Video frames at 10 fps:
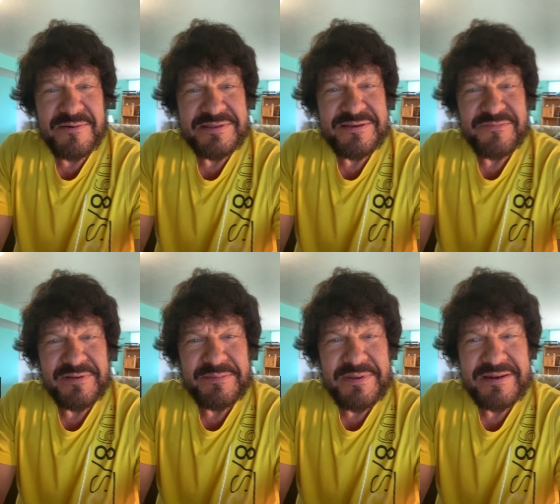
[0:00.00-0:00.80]
with your
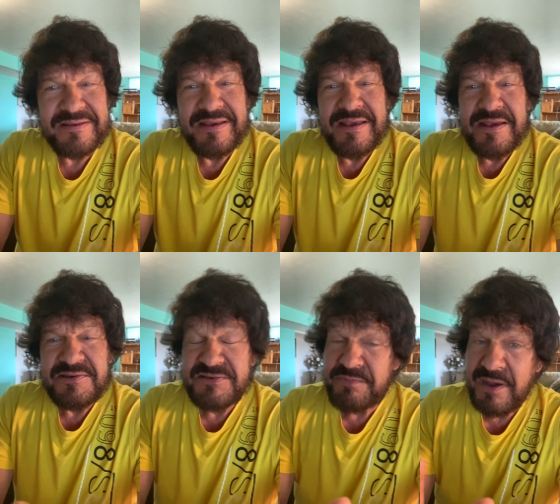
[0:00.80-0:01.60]
Filipina?
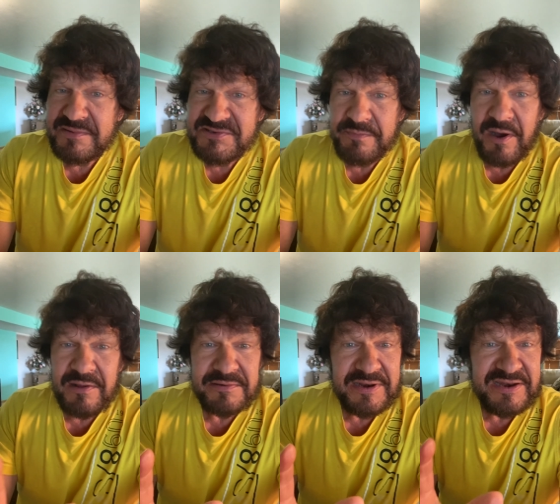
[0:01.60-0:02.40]
She's probably
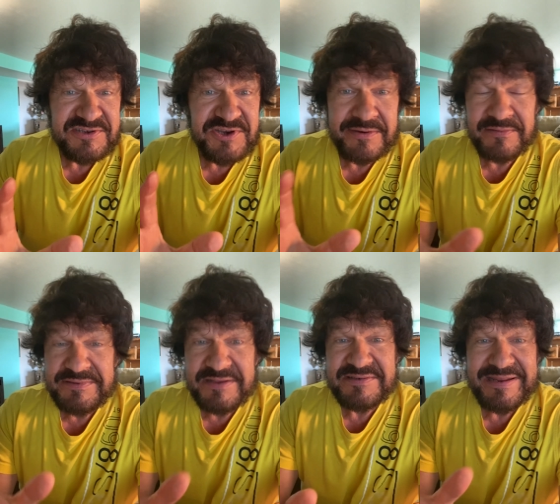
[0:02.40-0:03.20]
smaller and in general
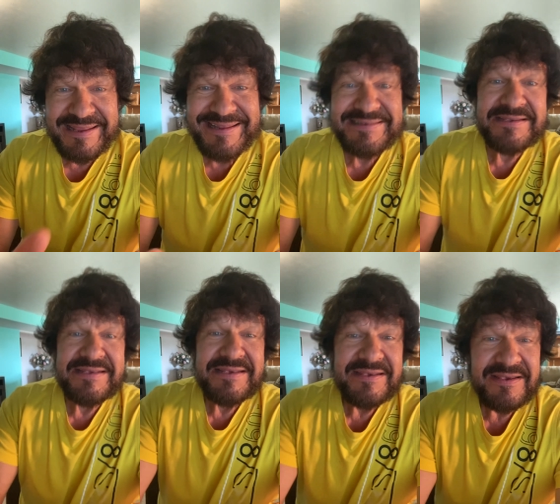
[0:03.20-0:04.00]
doesn't eat
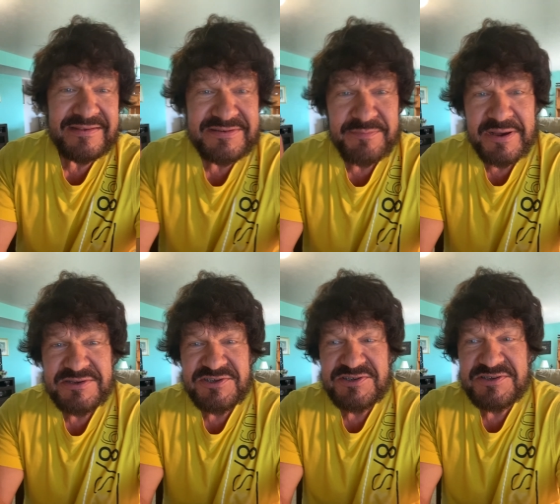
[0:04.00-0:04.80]
as
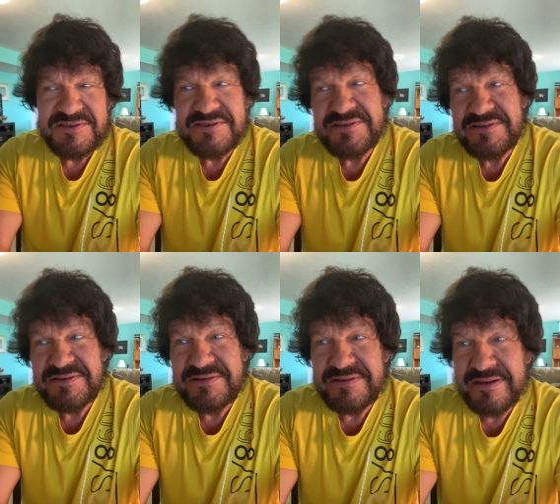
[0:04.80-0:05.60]
much
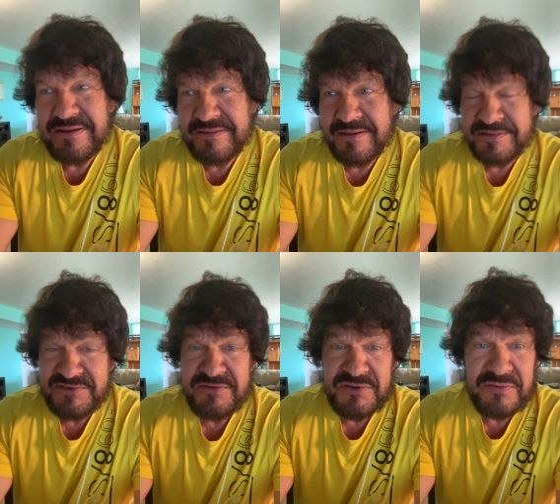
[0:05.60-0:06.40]
as
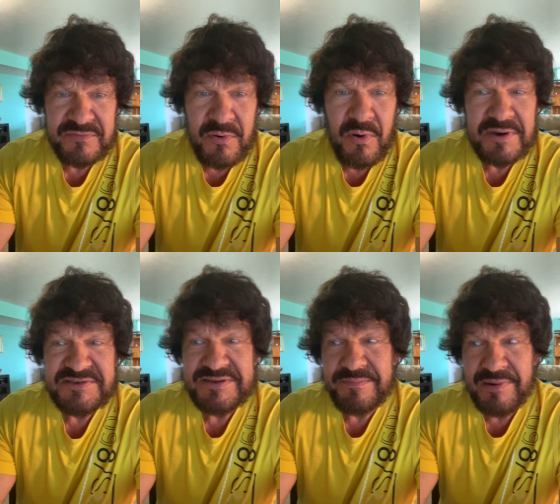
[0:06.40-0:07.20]
you do, of
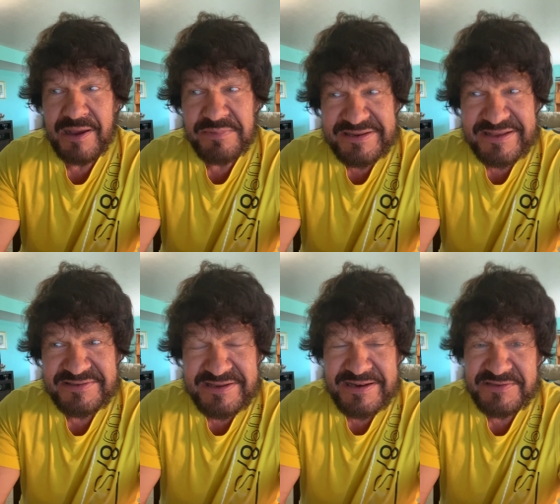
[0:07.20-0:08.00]
course, and probably
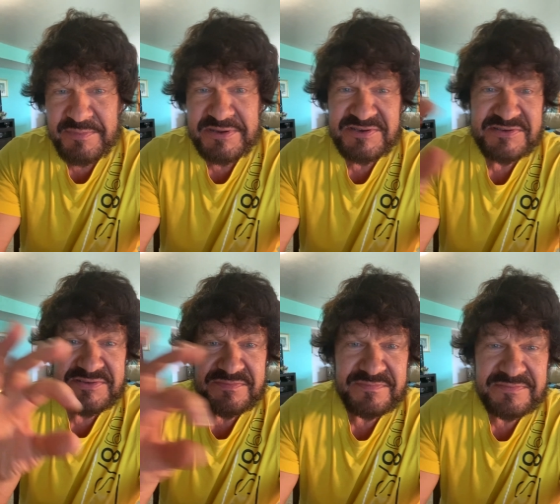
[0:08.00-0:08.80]
doesn't eat as much
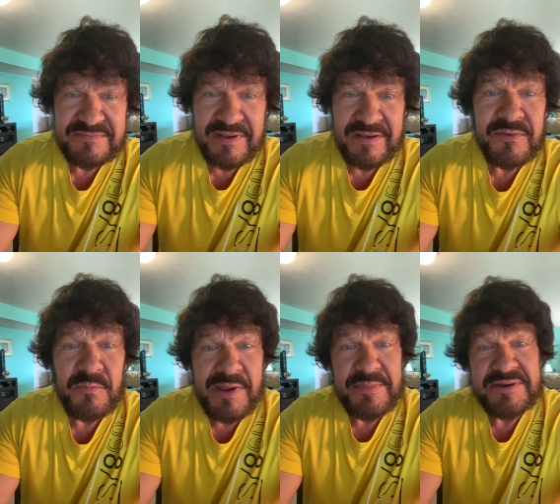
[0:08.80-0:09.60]
as other
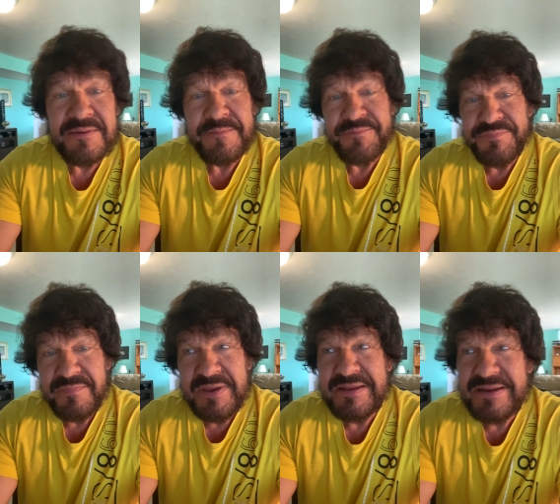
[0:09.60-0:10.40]
women
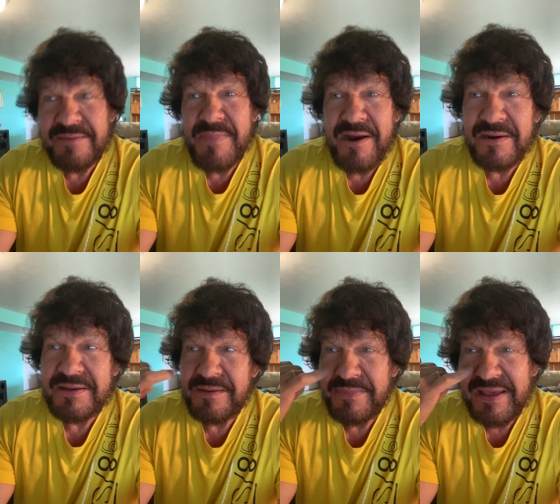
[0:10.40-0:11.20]
in America. But